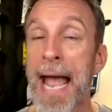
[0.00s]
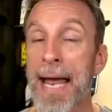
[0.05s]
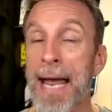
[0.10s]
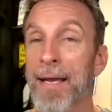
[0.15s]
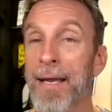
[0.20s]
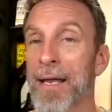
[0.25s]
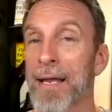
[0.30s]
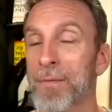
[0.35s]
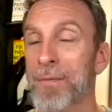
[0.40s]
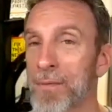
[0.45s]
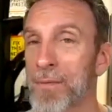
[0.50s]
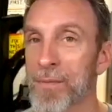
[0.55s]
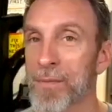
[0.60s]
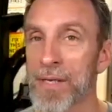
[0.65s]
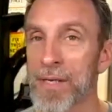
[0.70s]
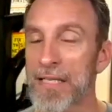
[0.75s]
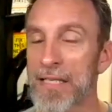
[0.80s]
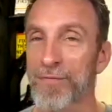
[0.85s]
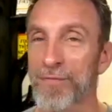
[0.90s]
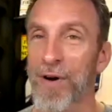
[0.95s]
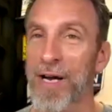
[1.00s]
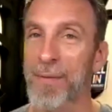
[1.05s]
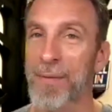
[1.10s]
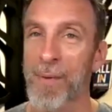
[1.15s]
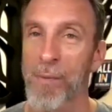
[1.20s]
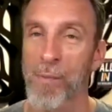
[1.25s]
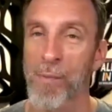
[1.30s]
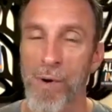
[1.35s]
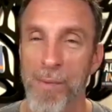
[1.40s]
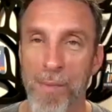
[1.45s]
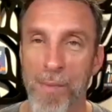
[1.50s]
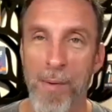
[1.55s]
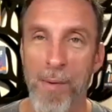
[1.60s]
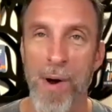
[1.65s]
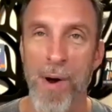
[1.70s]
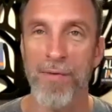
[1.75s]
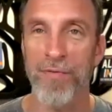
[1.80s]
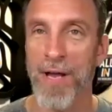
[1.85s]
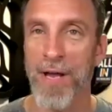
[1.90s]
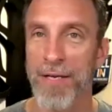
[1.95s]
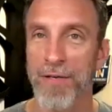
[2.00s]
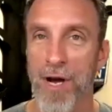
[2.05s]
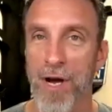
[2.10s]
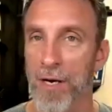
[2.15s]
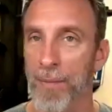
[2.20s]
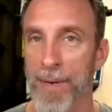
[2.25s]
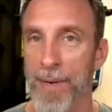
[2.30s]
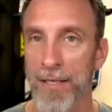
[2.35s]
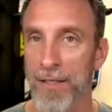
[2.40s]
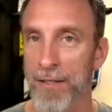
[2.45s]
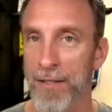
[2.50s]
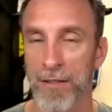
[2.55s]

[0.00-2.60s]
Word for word: And, and it's funny when my wife and I talk about this,